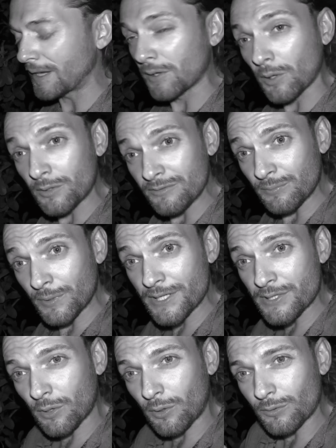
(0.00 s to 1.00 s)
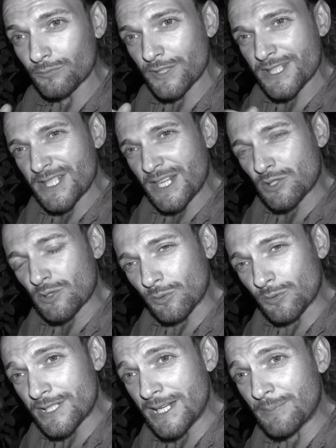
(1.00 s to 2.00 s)
A lot of what he taught resonates
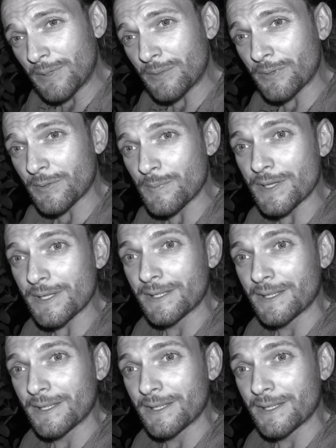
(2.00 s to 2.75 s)
so deeply with me